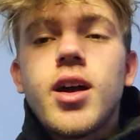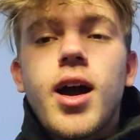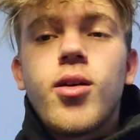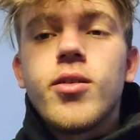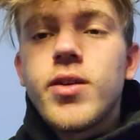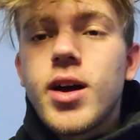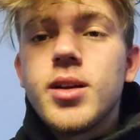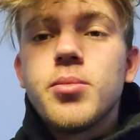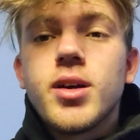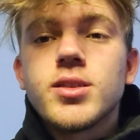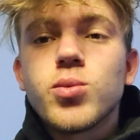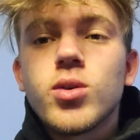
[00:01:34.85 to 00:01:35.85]
how I find it
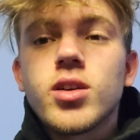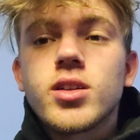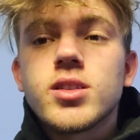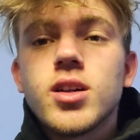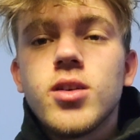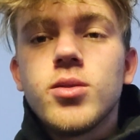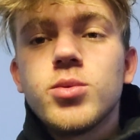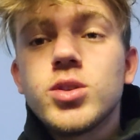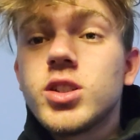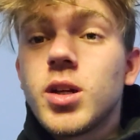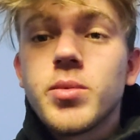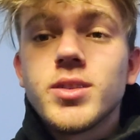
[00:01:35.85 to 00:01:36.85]
best works. So we'll
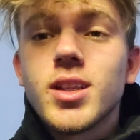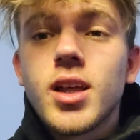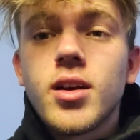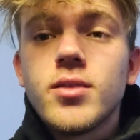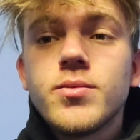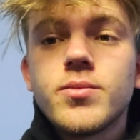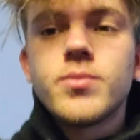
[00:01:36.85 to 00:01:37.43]
just jump into that.